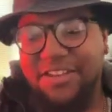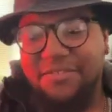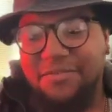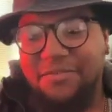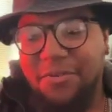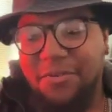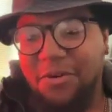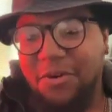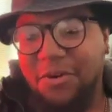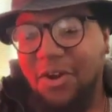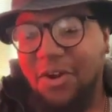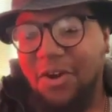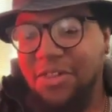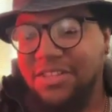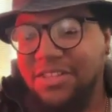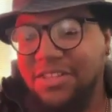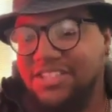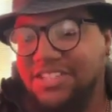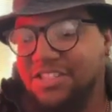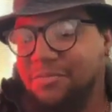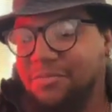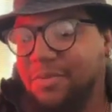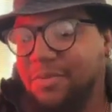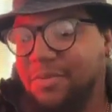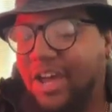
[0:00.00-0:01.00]
for all
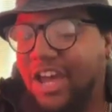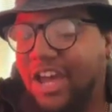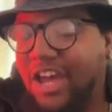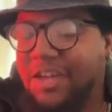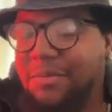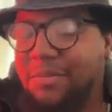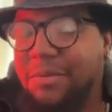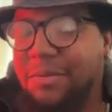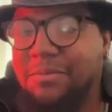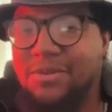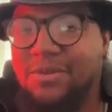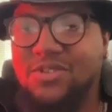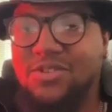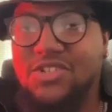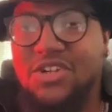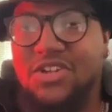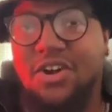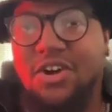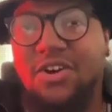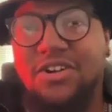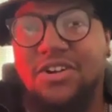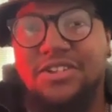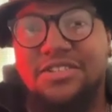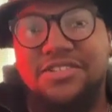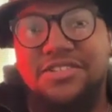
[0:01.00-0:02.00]
intents and I am a music
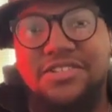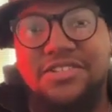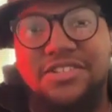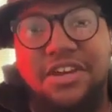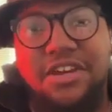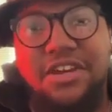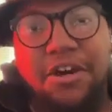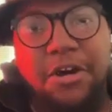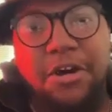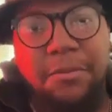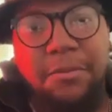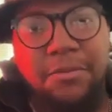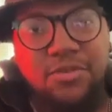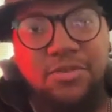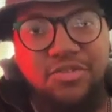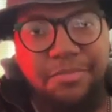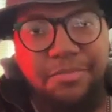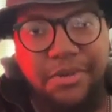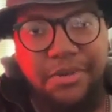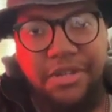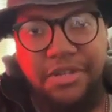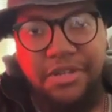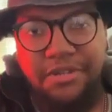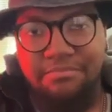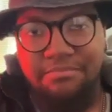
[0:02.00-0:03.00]
artist who's
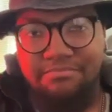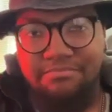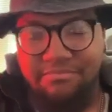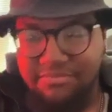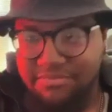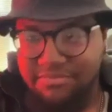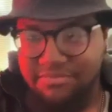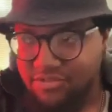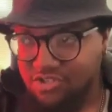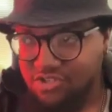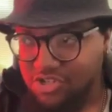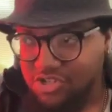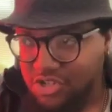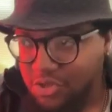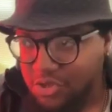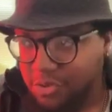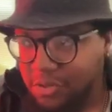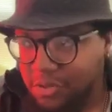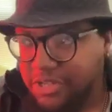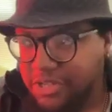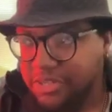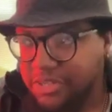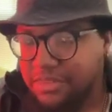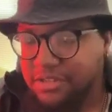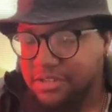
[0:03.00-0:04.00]
been
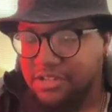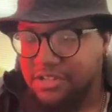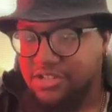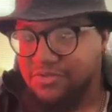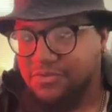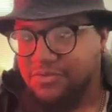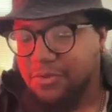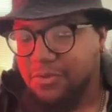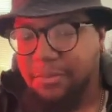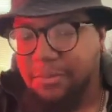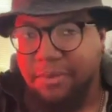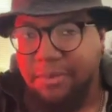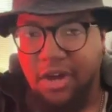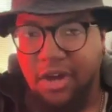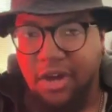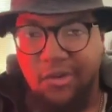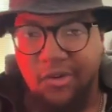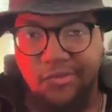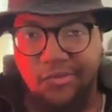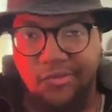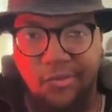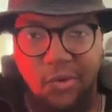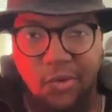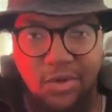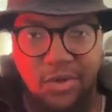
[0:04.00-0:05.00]
doing this for about
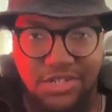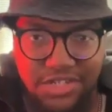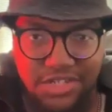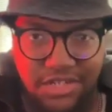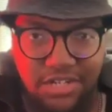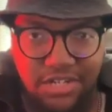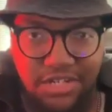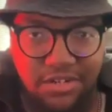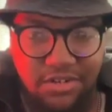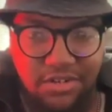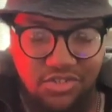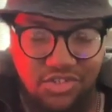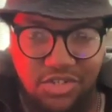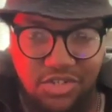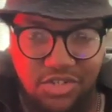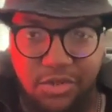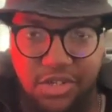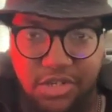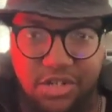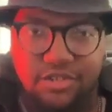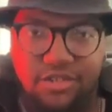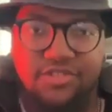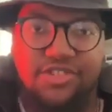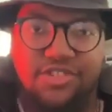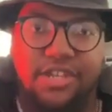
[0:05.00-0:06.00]
14 or so
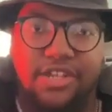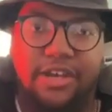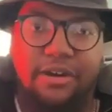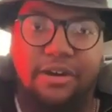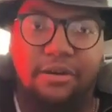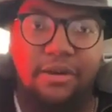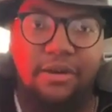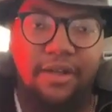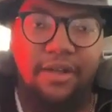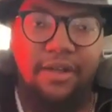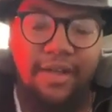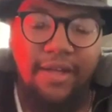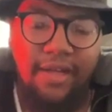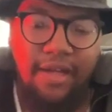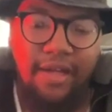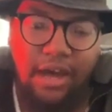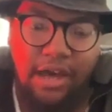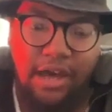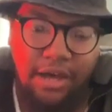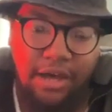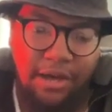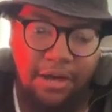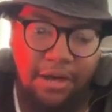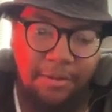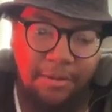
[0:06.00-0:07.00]
years now.
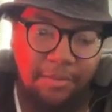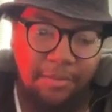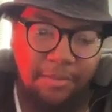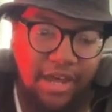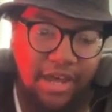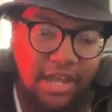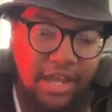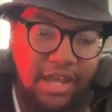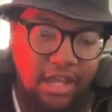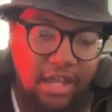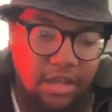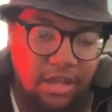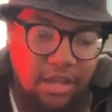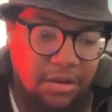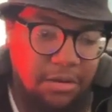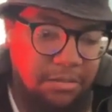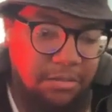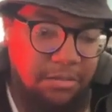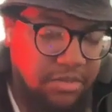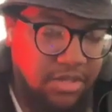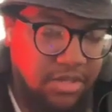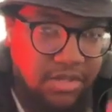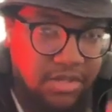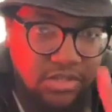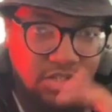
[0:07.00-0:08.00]

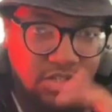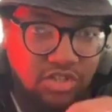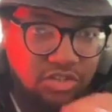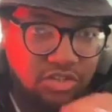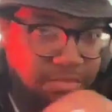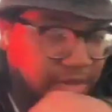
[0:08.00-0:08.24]
Excuse